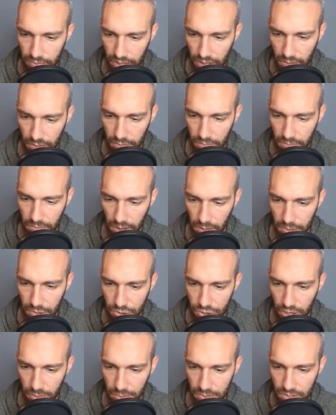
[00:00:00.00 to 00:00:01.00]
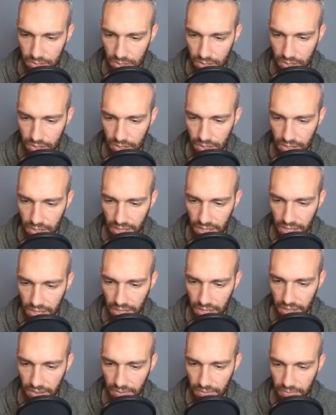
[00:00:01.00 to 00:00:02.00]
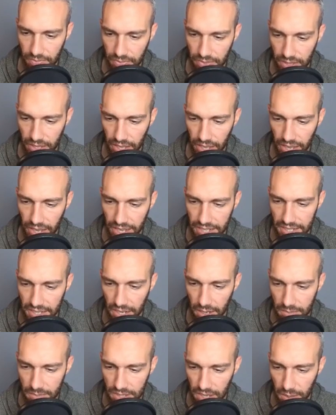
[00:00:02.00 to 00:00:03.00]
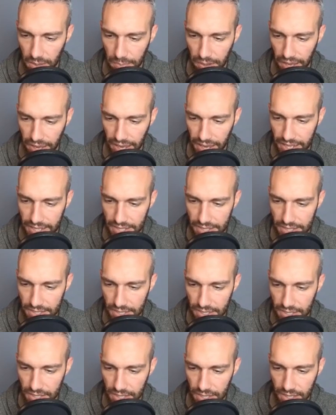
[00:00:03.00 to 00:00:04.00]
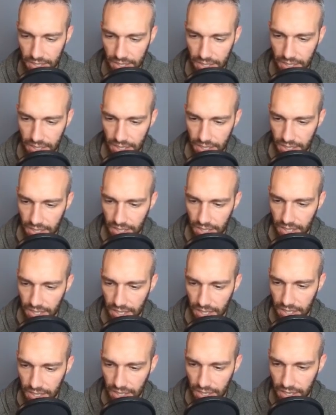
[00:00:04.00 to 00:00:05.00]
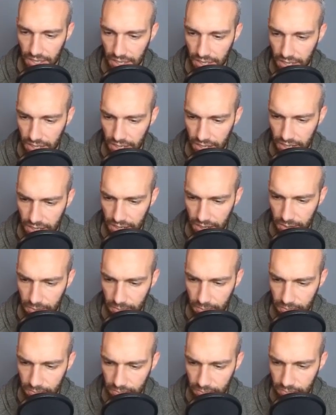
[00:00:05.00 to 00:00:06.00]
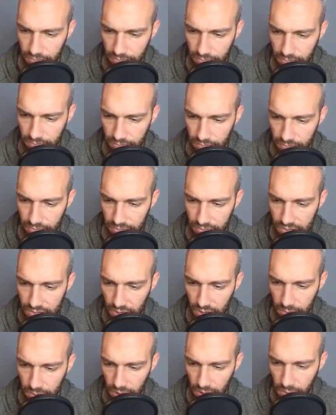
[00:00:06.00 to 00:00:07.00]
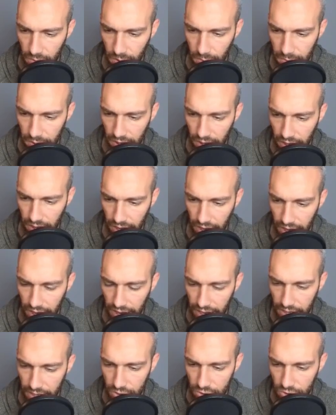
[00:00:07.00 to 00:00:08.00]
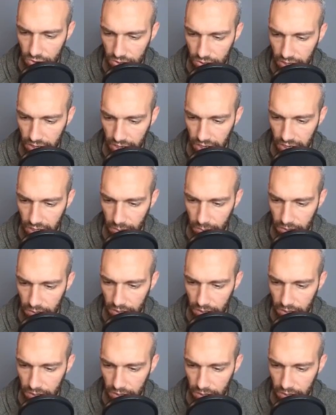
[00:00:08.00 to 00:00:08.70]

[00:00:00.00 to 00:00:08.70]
Memberships. It comes up as some come up as your name,